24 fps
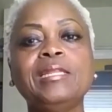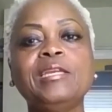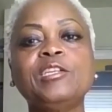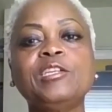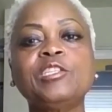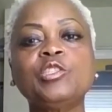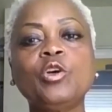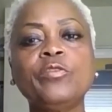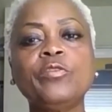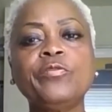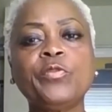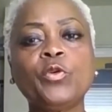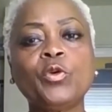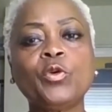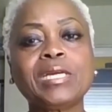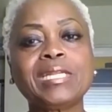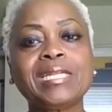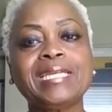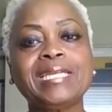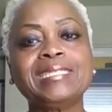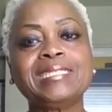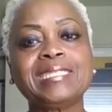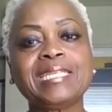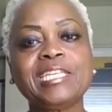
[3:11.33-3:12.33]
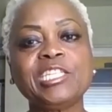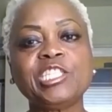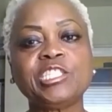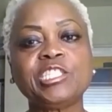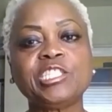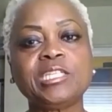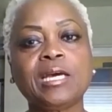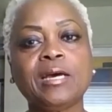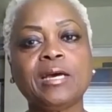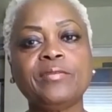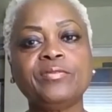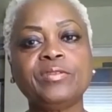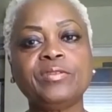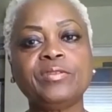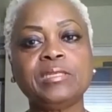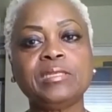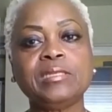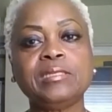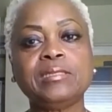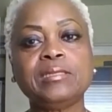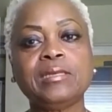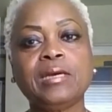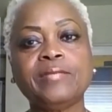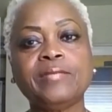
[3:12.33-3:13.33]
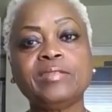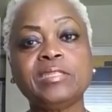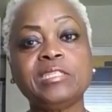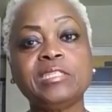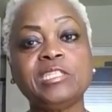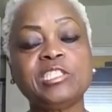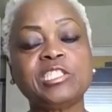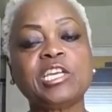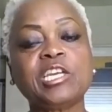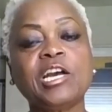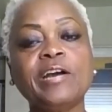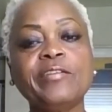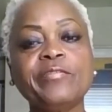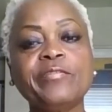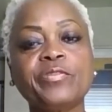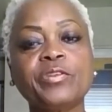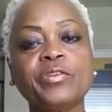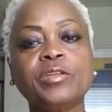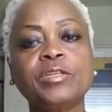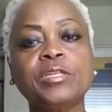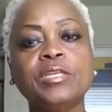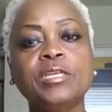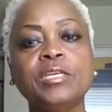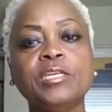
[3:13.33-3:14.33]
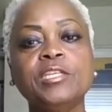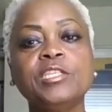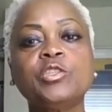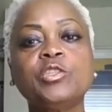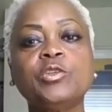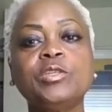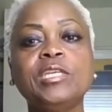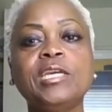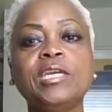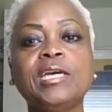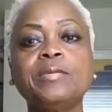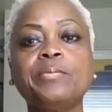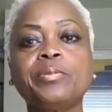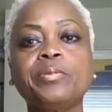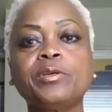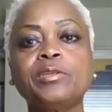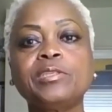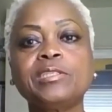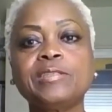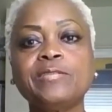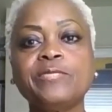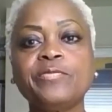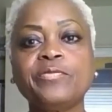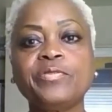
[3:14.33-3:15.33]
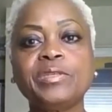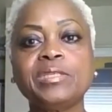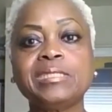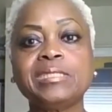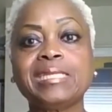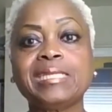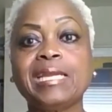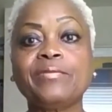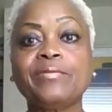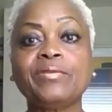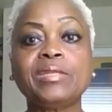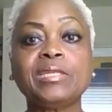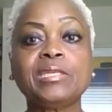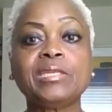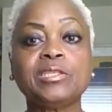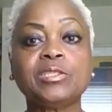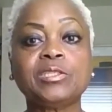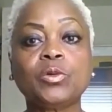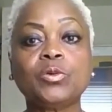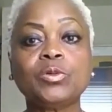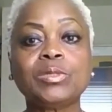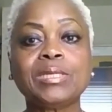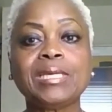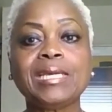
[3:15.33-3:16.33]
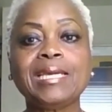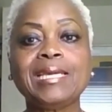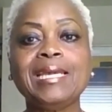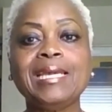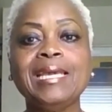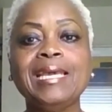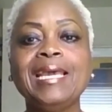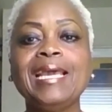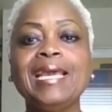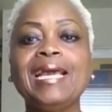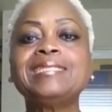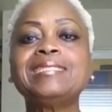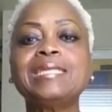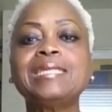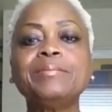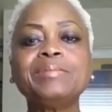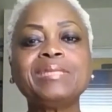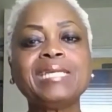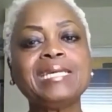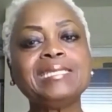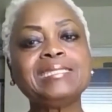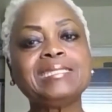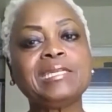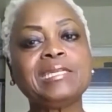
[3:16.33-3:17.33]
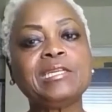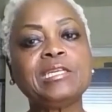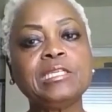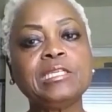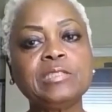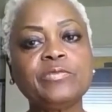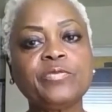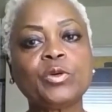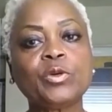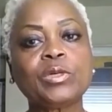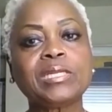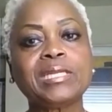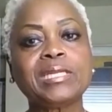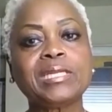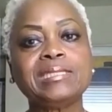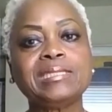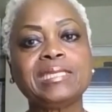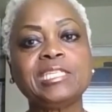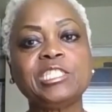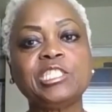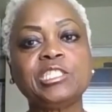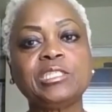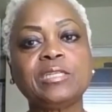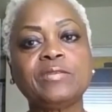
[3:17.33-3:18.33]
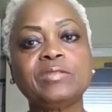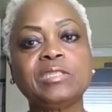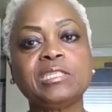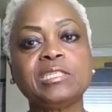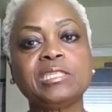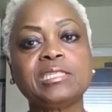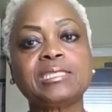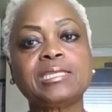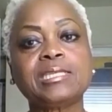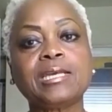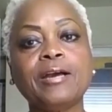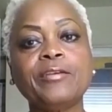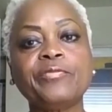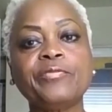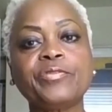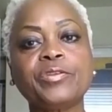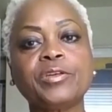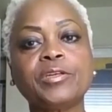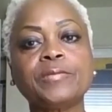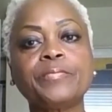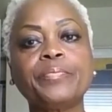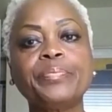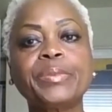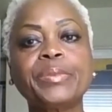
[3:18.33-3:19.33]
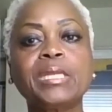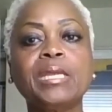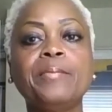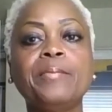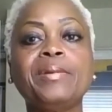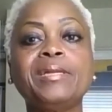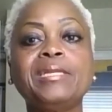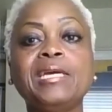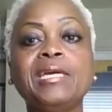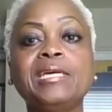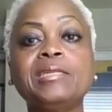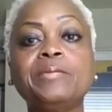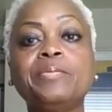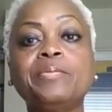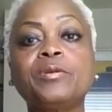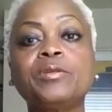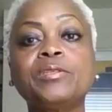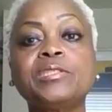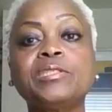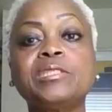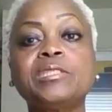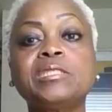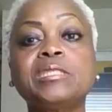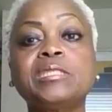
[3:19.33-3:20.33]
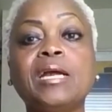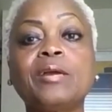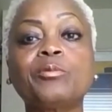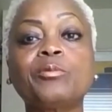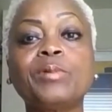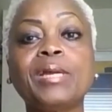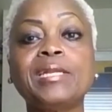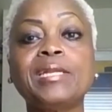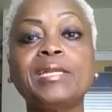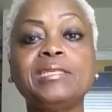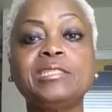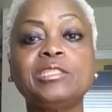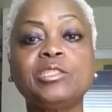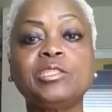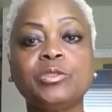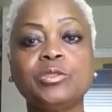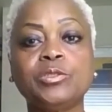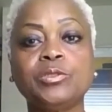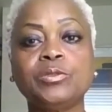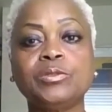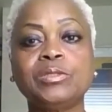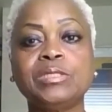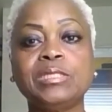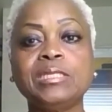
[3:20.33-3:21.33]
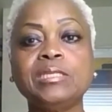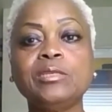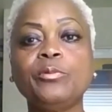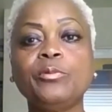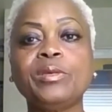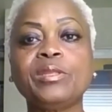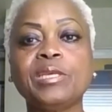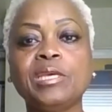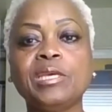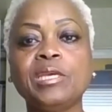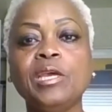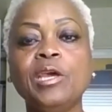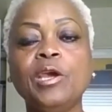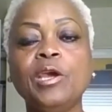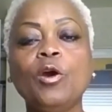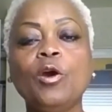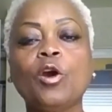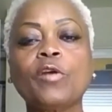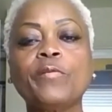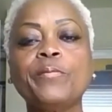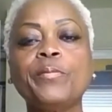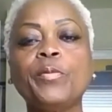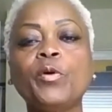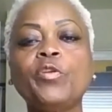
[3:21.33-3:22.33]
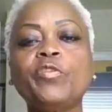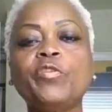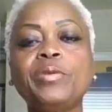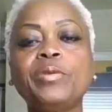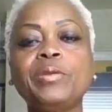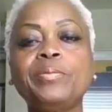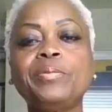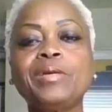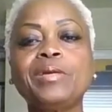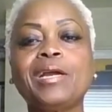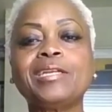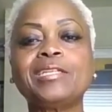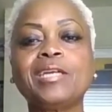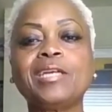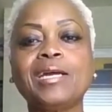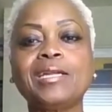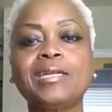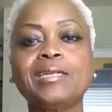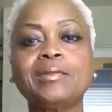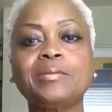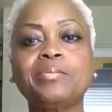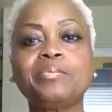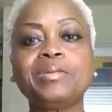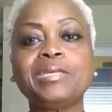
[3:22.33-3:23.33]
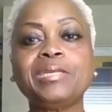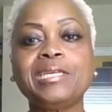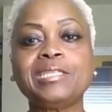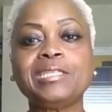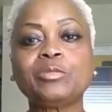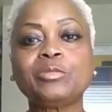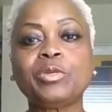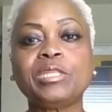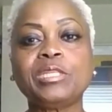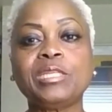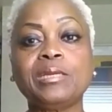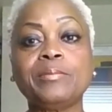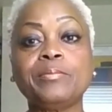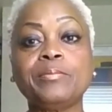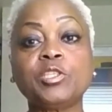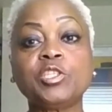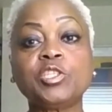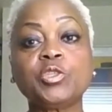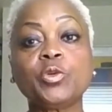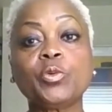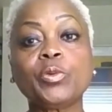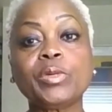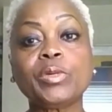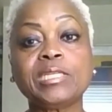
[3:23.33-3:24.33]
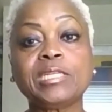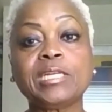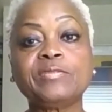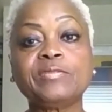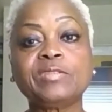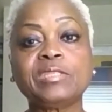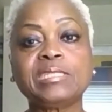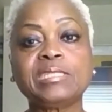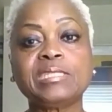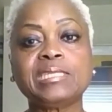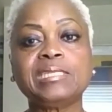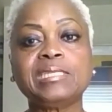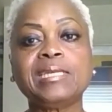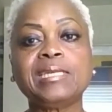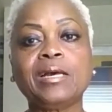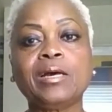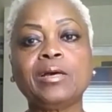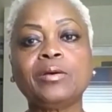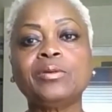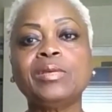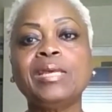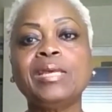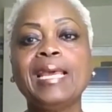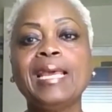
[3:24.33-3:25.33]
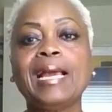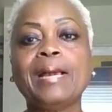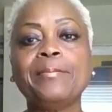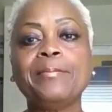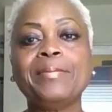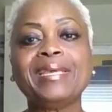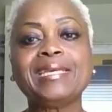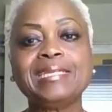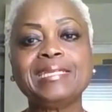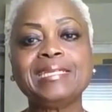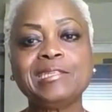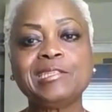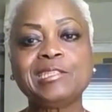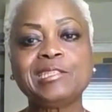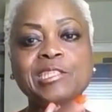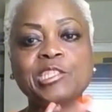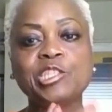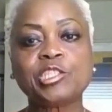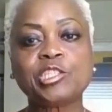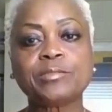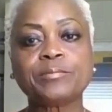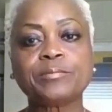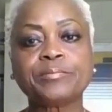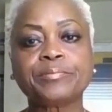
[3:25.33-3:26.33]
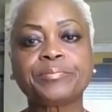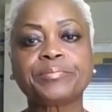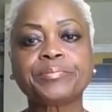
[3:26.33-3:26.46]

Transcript: There's no vocalization of the discomfort, so the other person feels that everything is okay. And sometimes there is vocalization of the discomfort, but the other person is not ready to deal with it, or both people are not at a place where they're mature enough to sit down and make a decision.